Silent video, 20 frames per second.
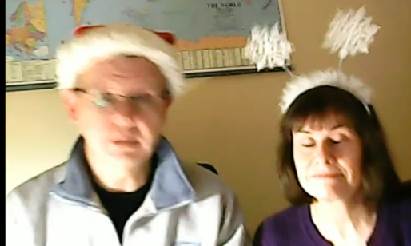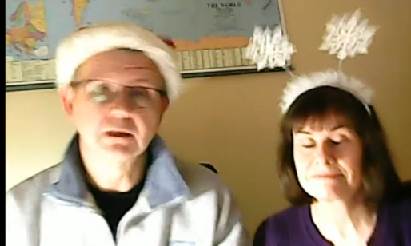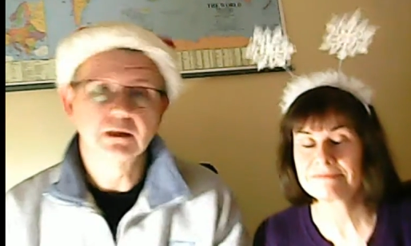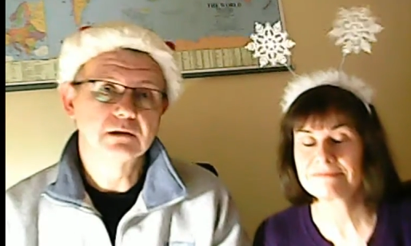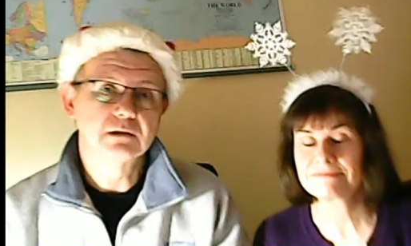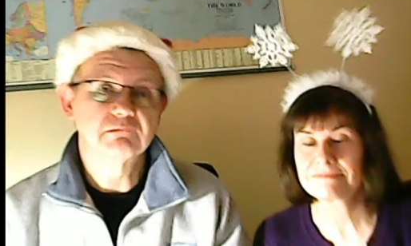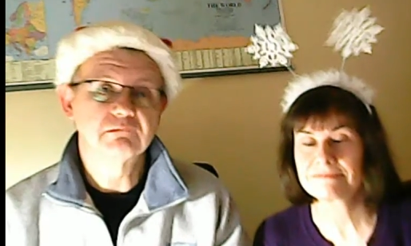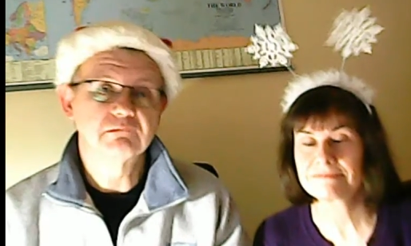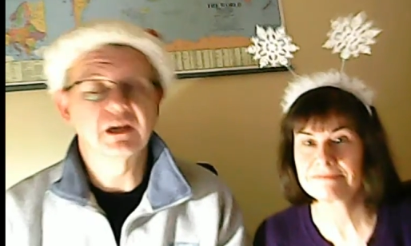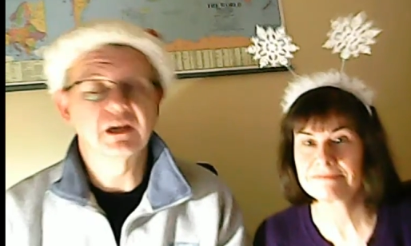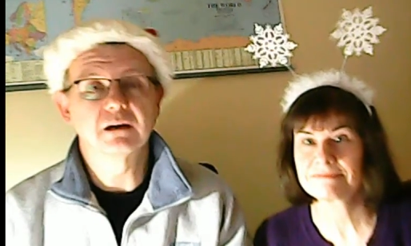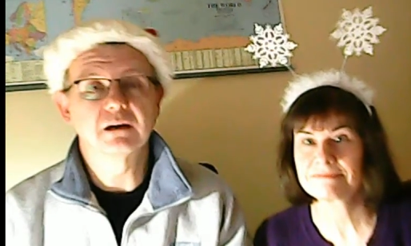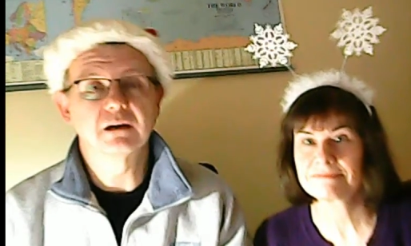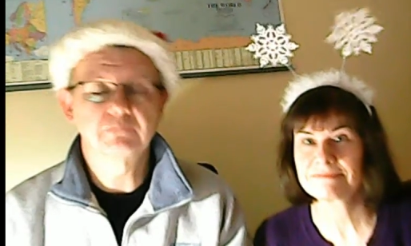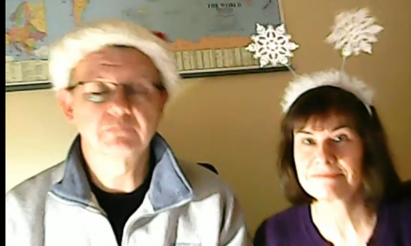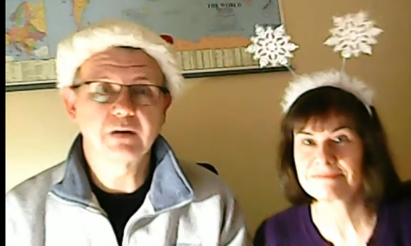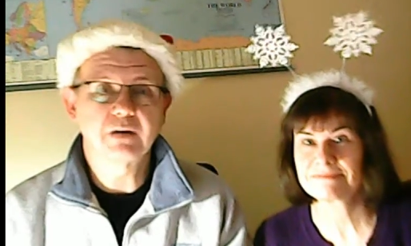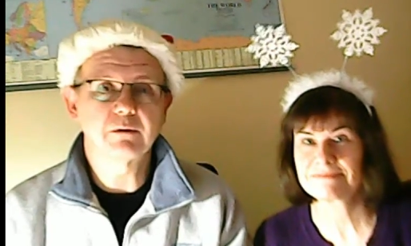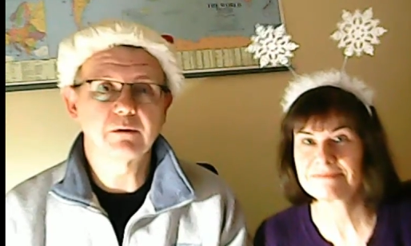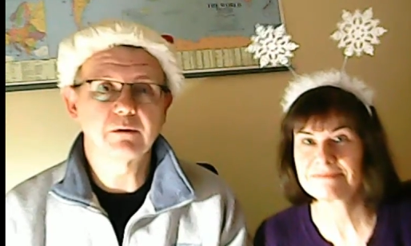Speaker 1: Well, part
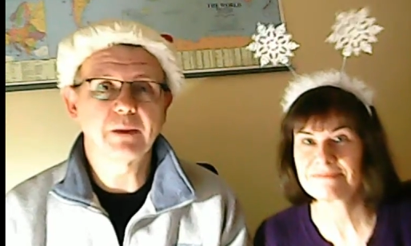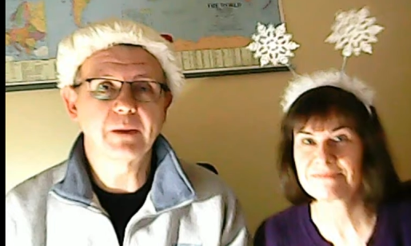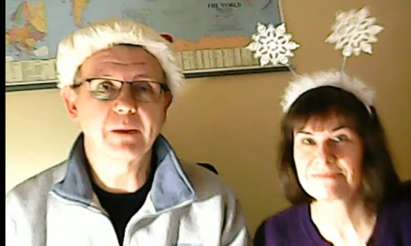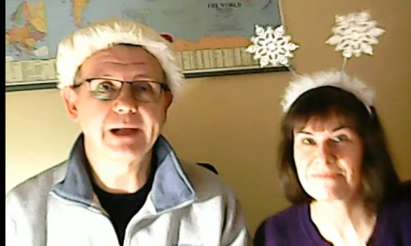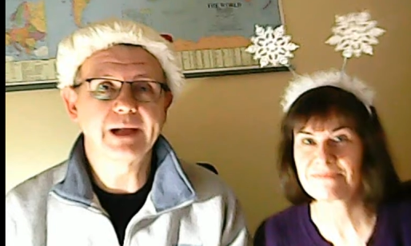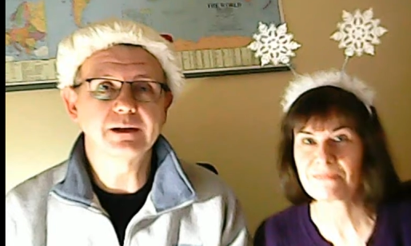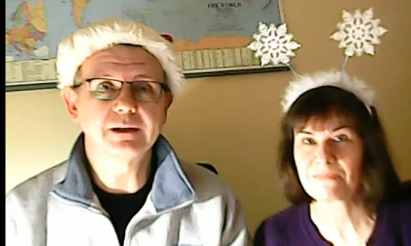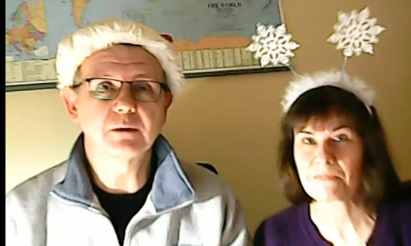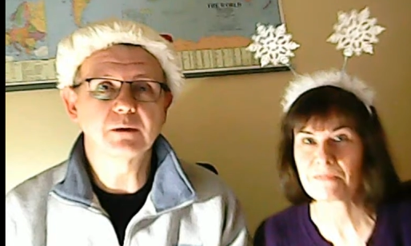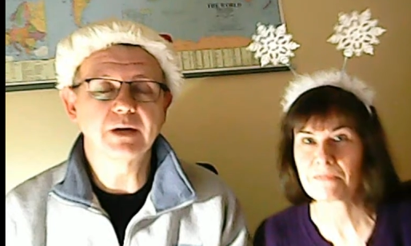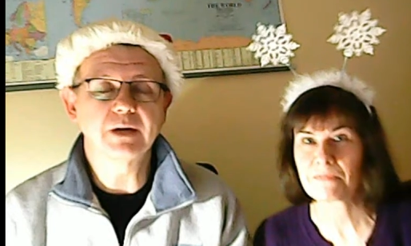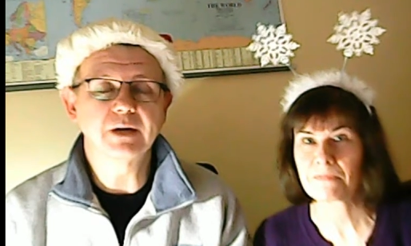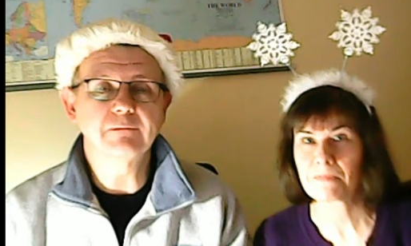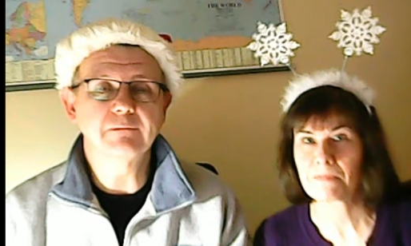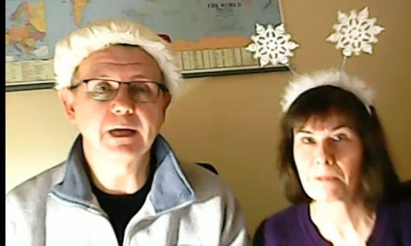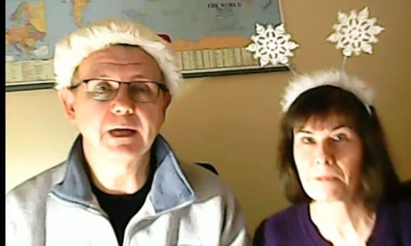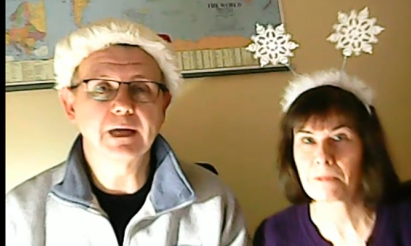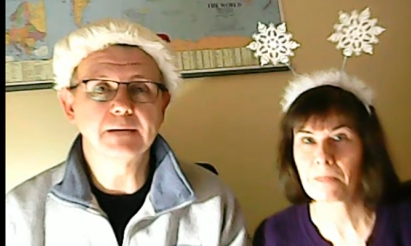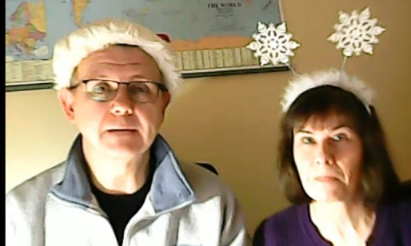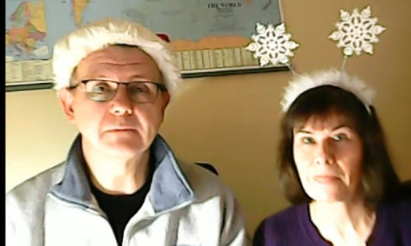of a pantomime
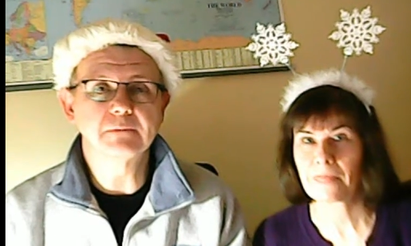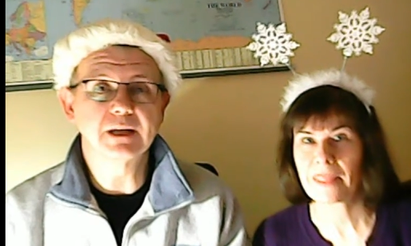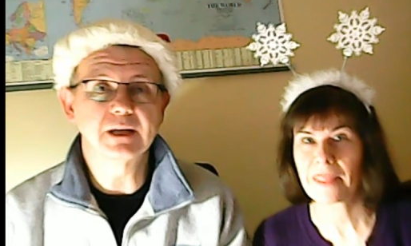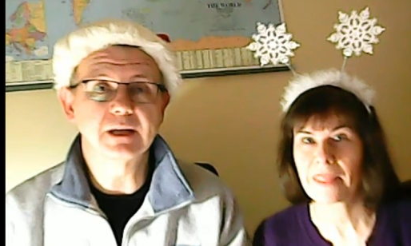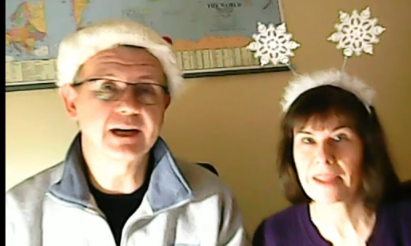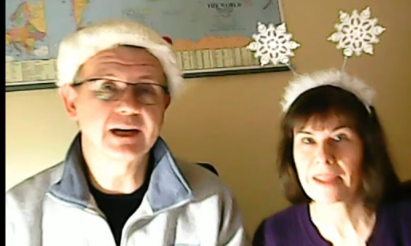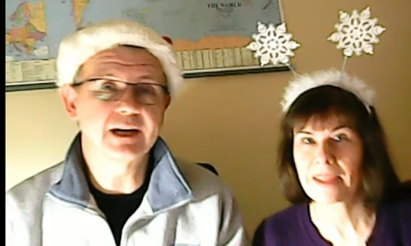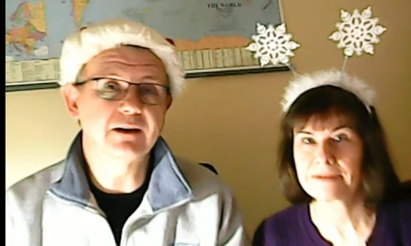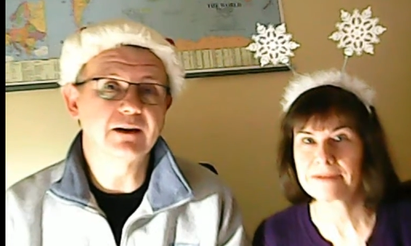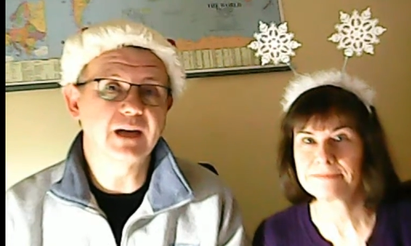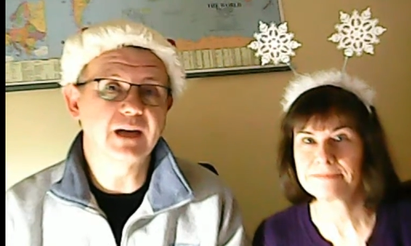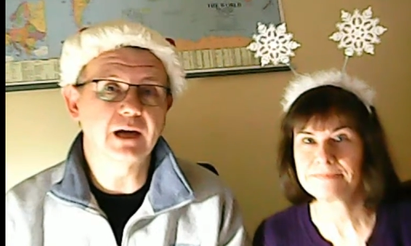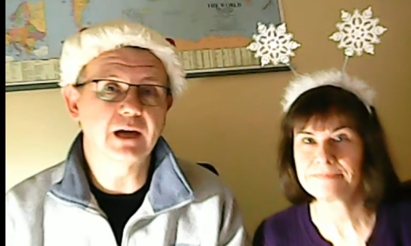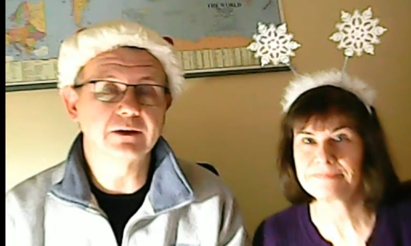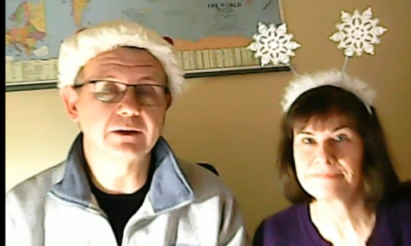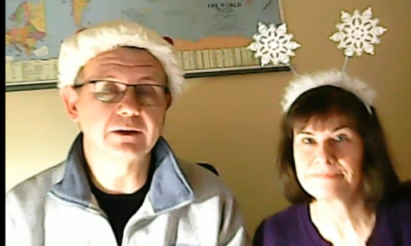Dame, but they don't count.